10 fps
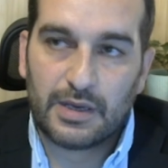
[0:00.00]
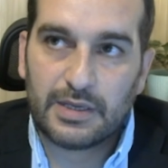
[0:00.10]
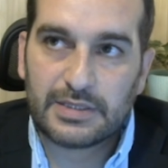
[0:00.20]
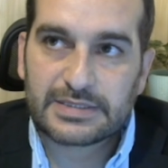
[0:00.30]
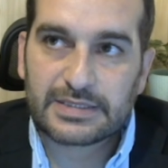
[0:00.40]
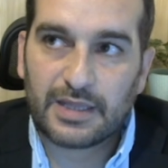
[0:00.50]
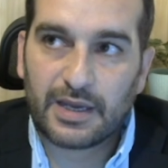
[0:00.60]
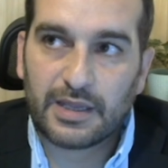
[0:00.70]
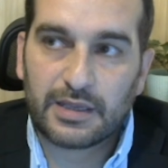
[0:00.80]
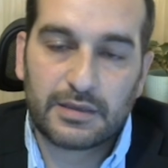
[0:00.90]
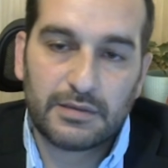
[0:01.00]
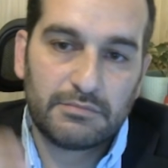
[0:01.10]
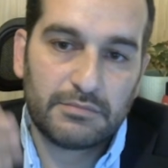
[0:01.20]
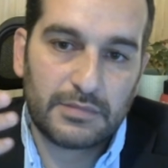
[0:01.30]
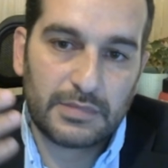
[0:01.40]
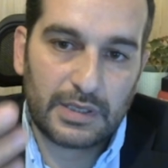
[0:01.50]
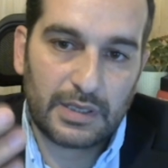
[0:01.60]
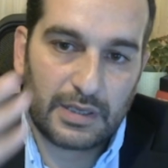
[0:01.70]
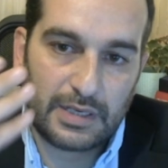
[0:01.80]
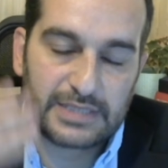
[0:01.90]
It's like,
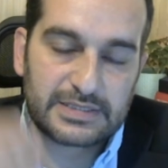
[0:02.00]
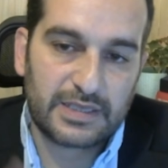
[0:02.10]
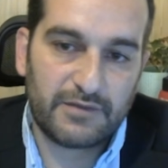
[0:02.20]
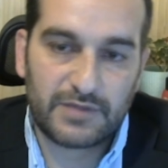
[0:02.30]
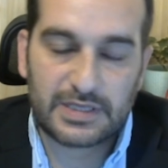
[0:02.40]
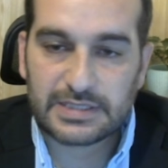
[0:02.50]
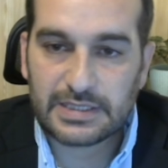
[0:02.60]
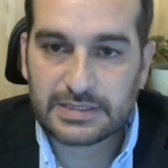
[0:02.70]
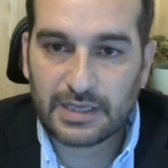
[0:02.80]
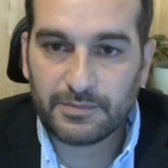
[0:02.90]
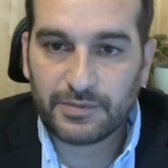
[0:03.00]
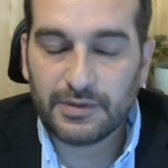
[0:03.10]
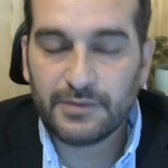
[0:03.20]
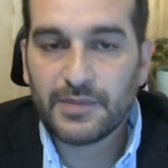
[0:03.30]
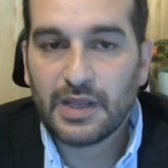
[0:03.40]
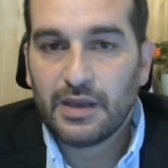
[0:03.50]
let's give this example.